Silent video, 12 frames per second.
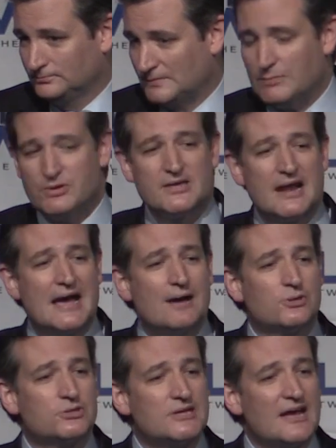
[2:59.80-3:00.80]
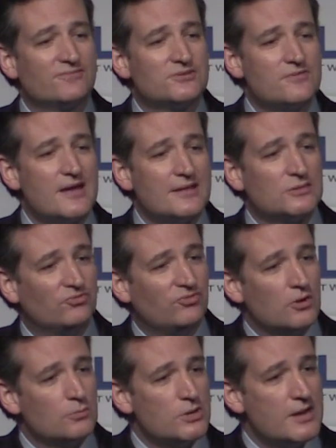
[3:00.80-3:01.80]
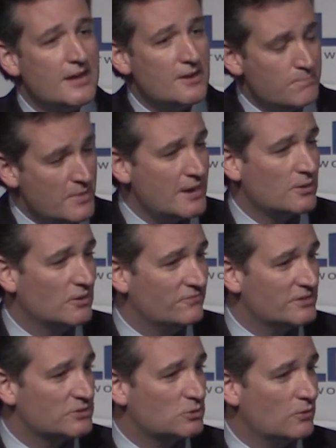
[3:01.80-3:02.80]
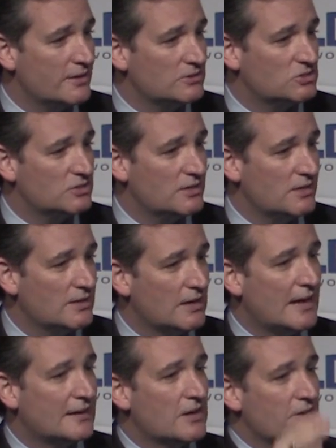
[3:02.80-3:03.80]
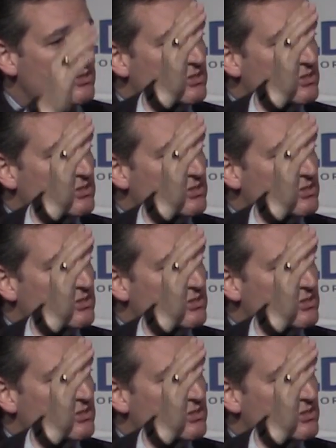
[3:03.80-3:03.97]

And within hours after that, the former mayor of this great city got on a